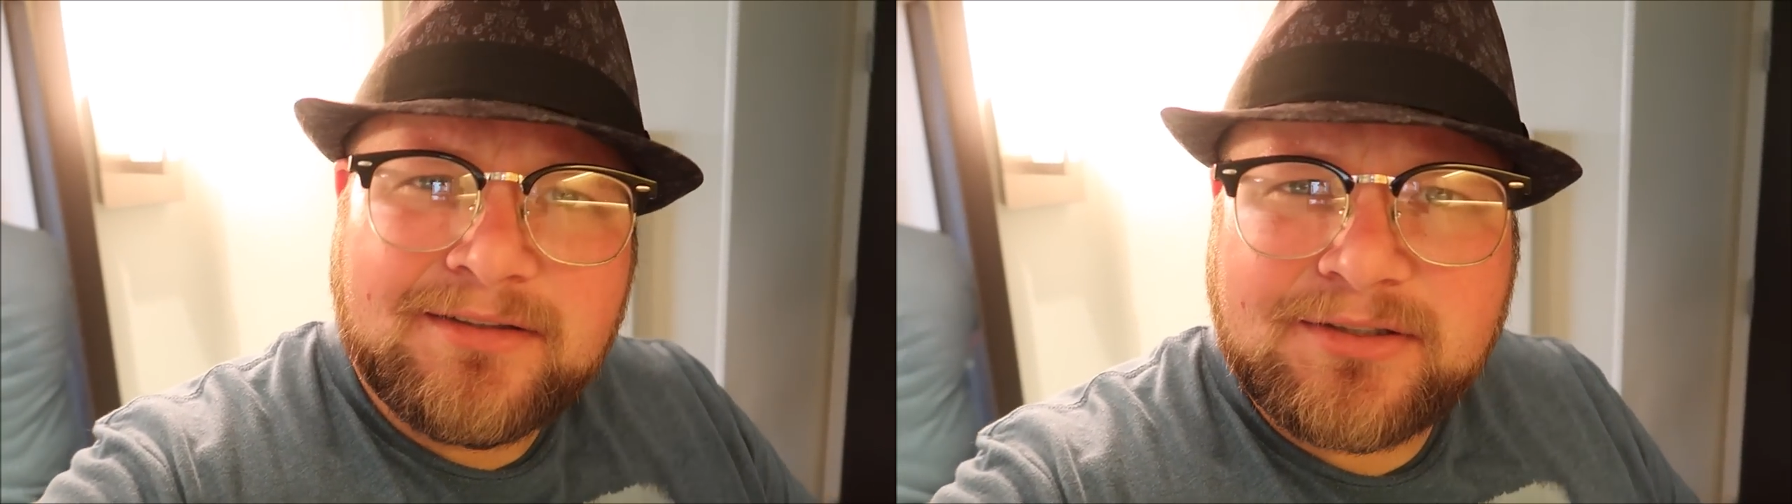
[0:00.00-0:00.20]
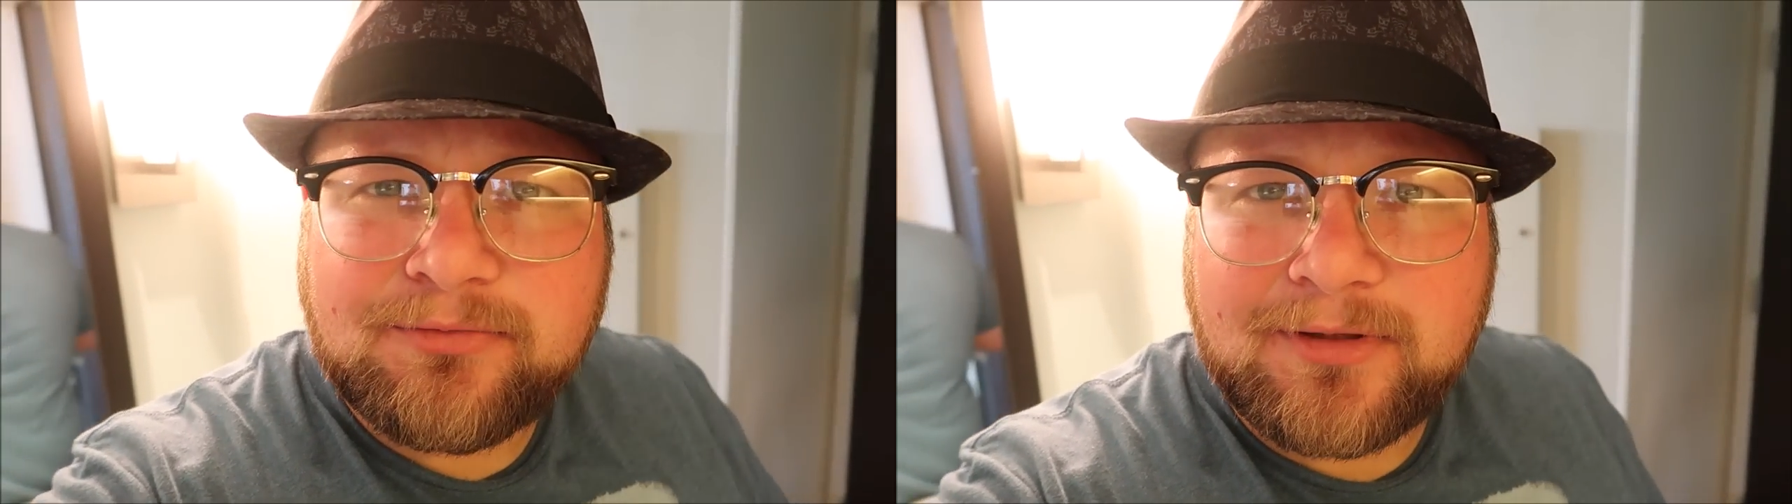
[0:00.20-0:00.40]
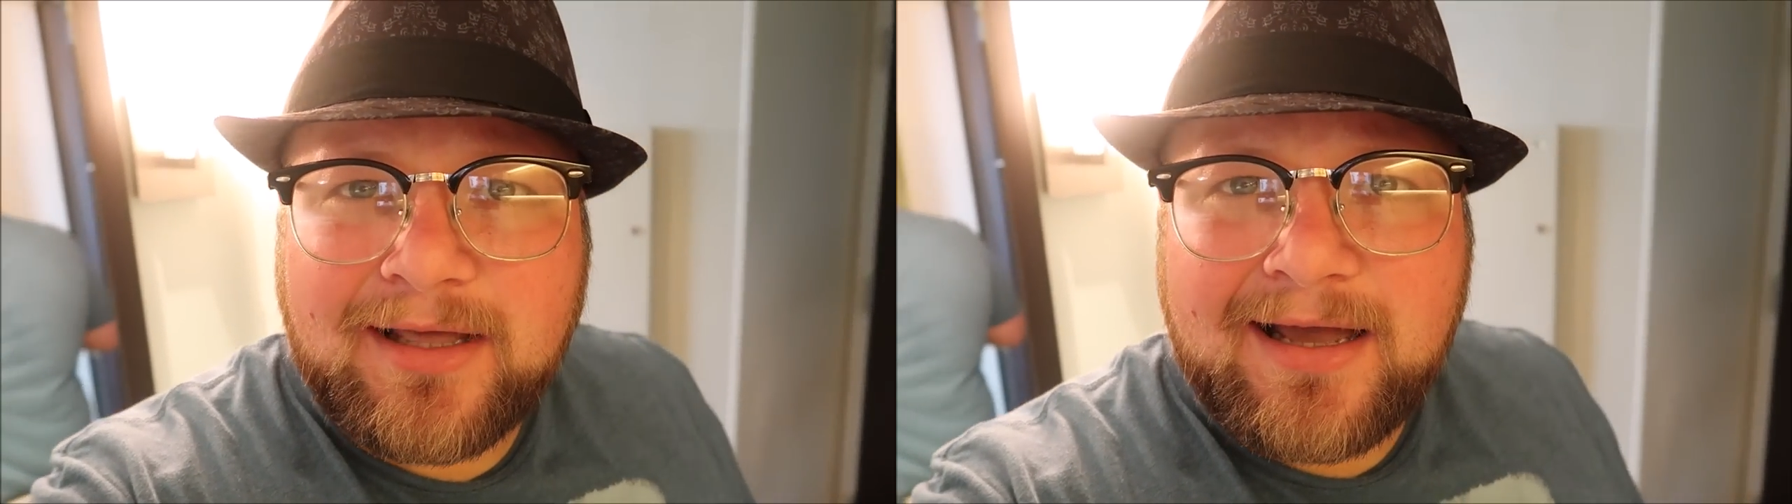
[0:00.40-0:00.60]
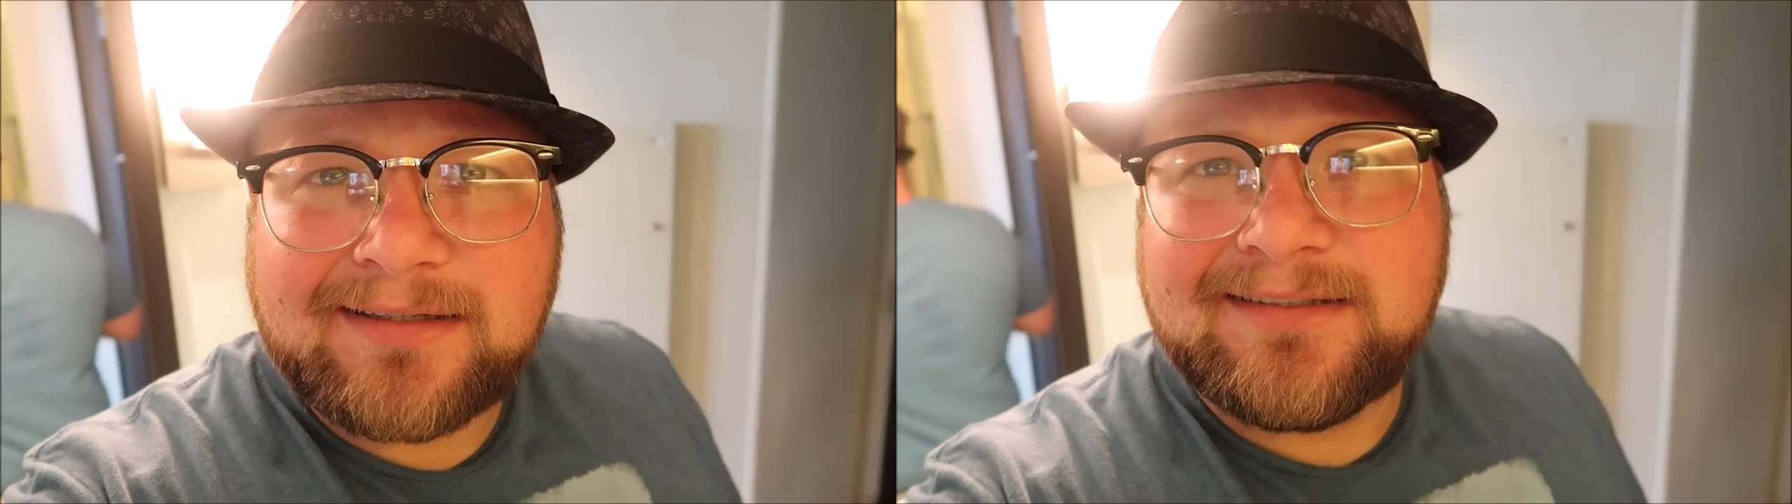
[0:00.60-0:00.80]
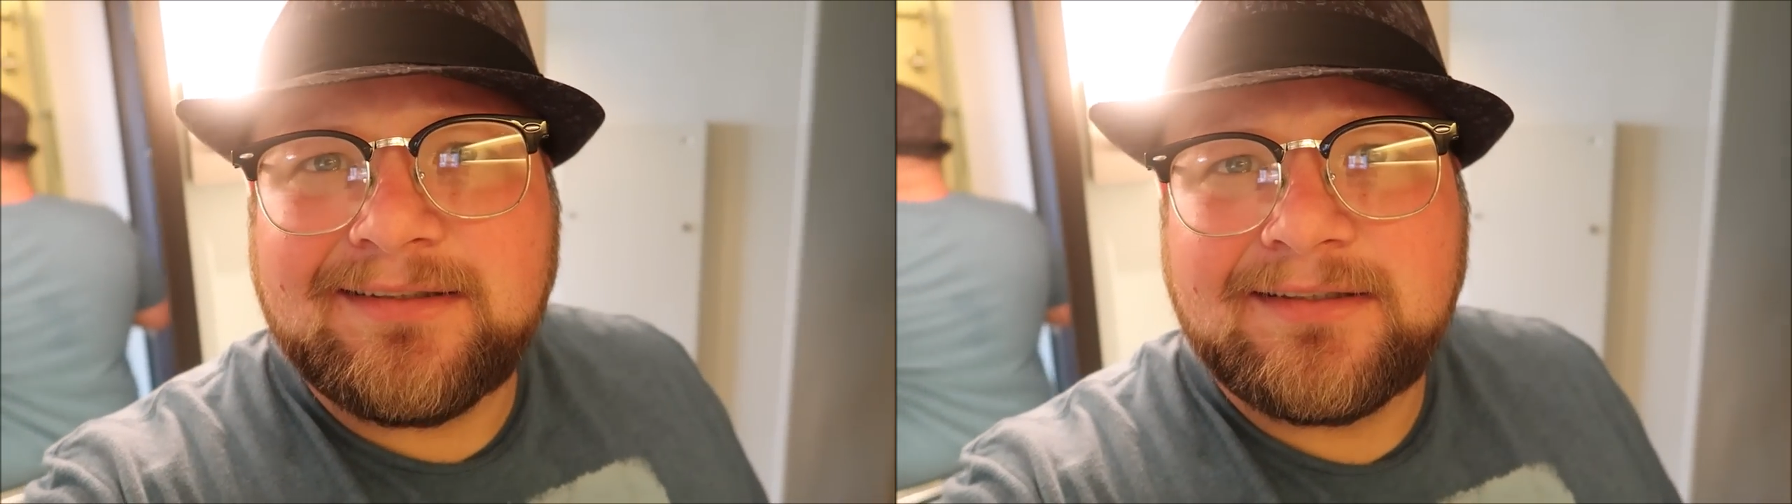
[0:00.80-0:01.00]
just
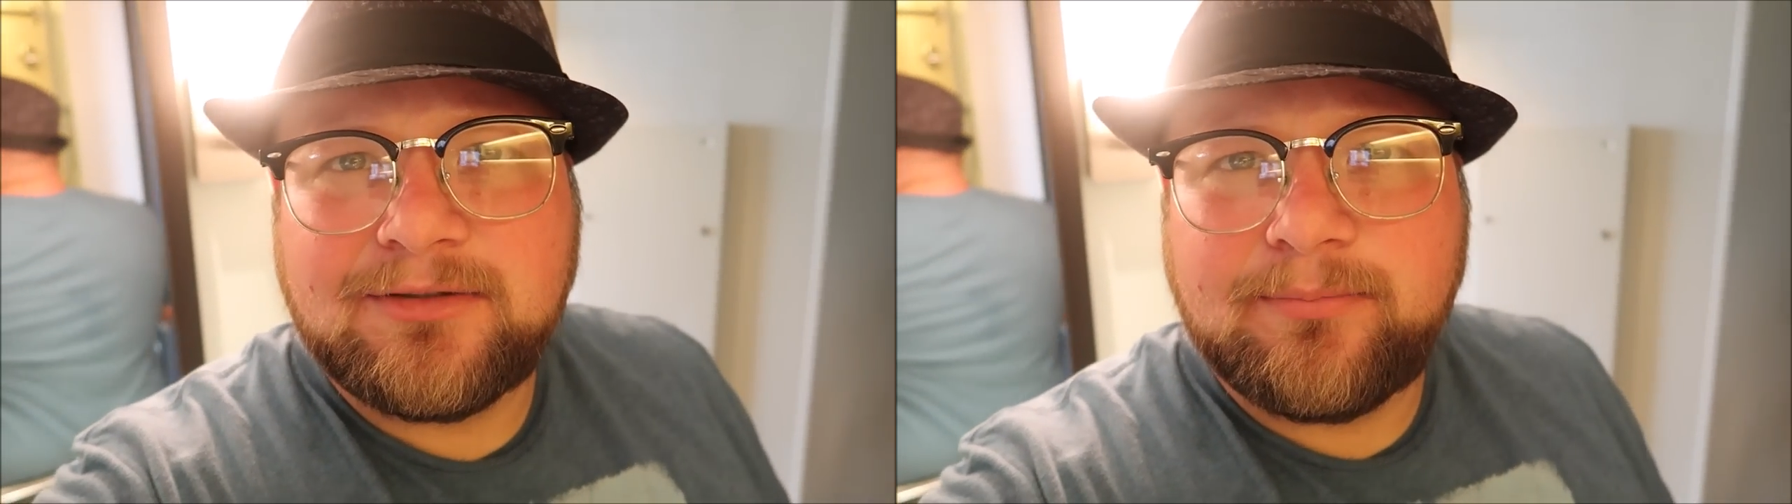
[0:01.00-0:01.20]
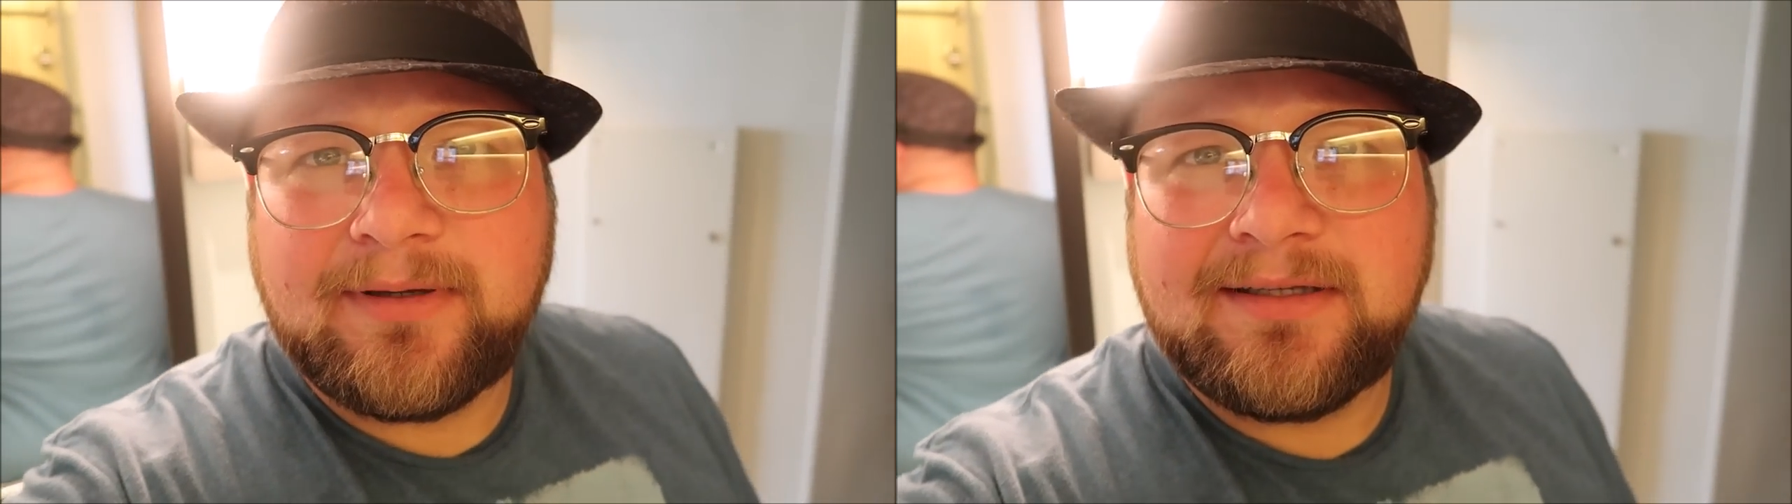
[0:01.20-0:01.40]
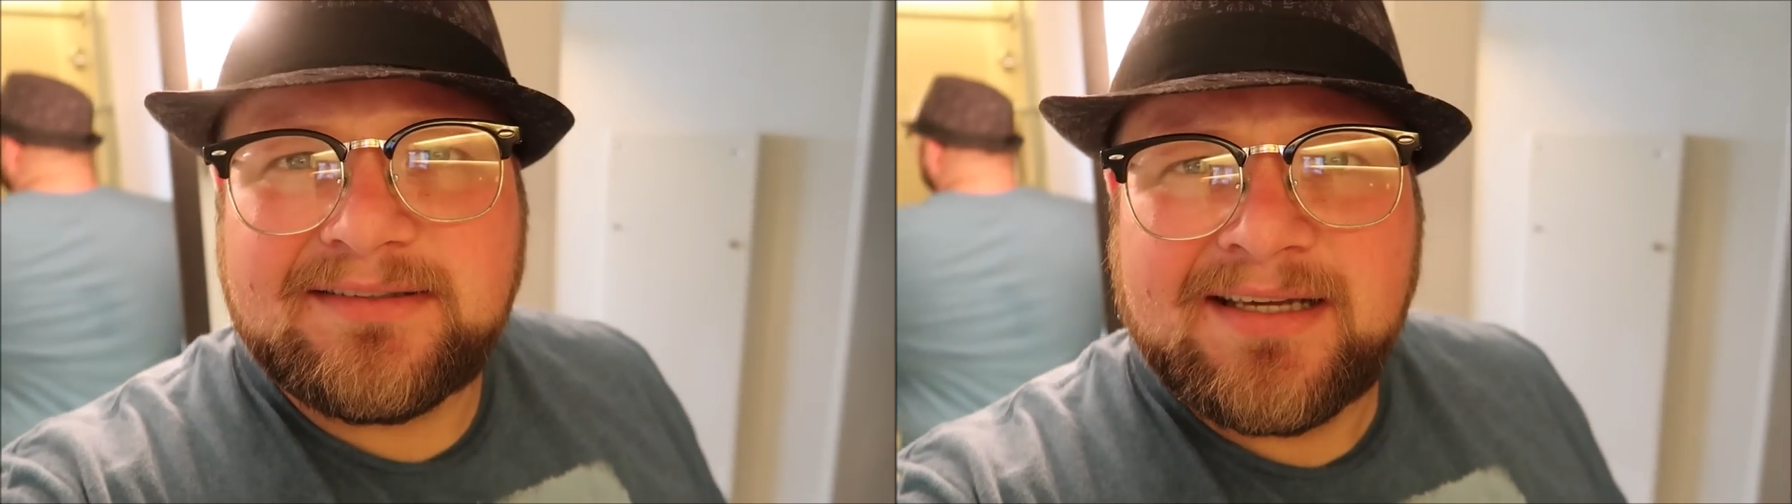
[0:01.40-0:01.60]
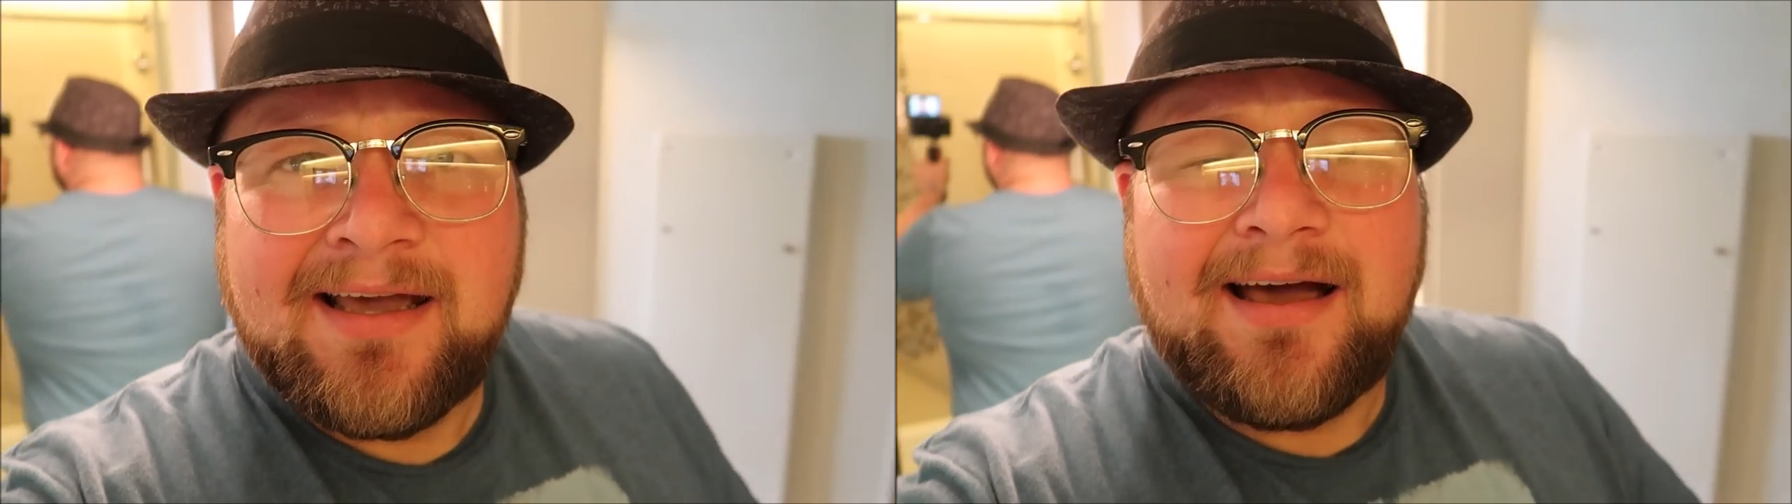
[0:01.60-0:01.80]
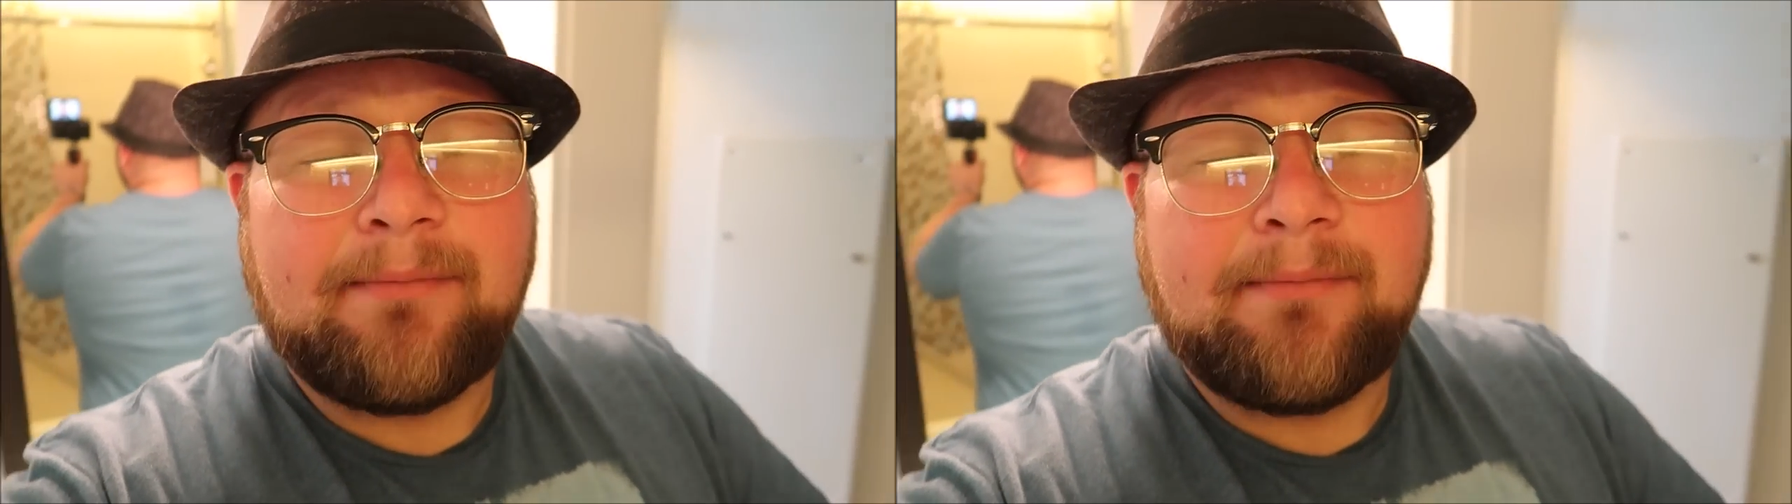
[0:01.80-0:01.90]
relax a little bit.